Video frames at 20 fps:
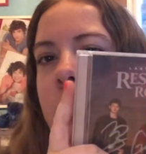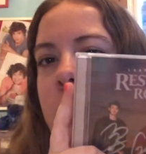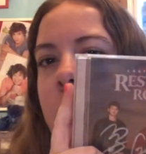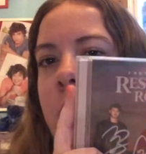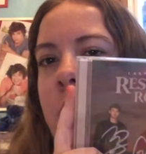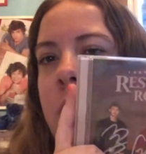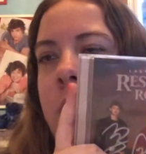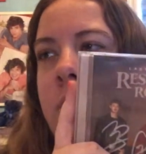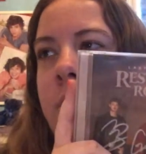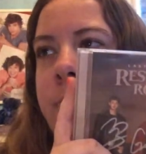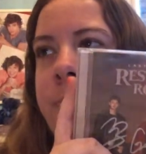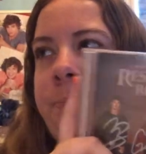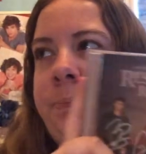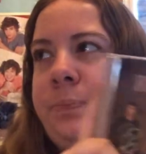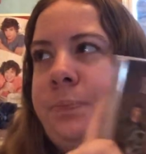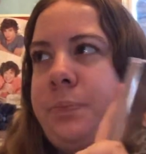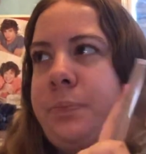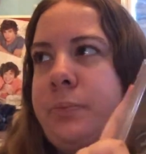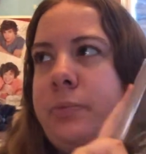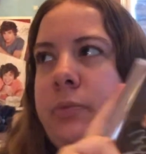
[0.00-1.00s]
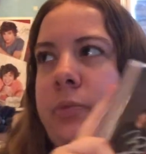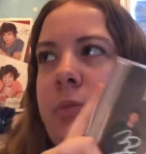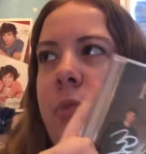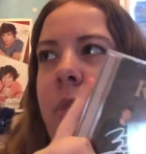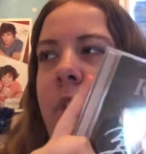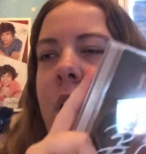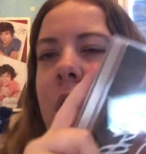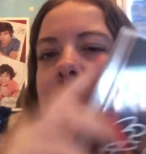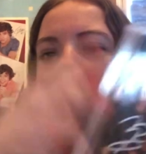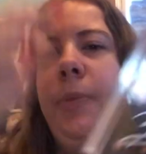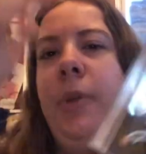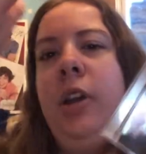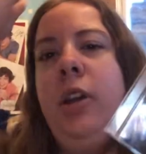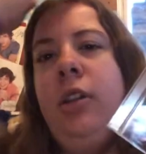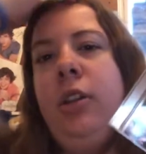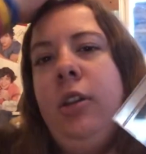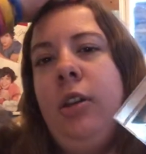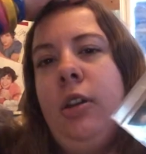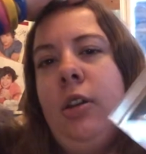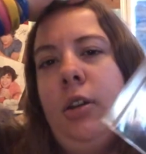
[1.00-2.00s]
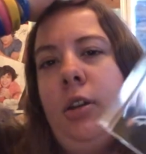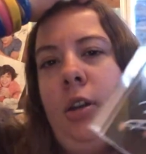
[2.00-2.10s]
I might like,